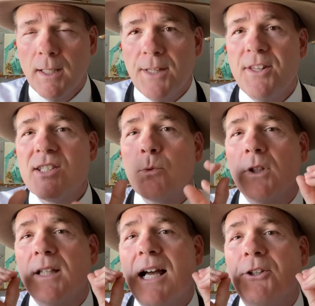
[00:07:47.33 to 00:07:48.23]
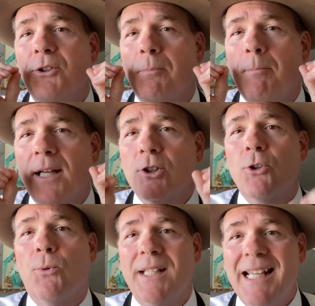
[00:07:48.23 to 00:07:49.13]
and this will allow you to better
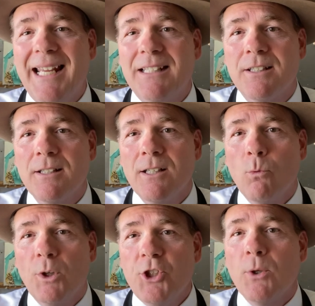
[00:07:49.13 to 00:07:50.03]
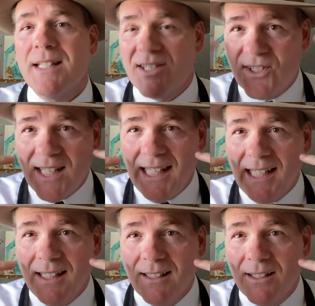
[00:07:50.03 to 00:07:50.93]
create what you can
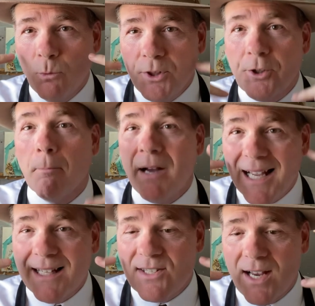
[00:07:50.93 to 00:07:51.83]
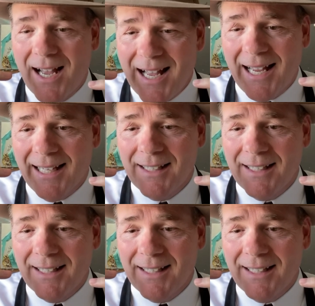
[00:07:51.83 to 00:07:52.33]
see with your mind's eye.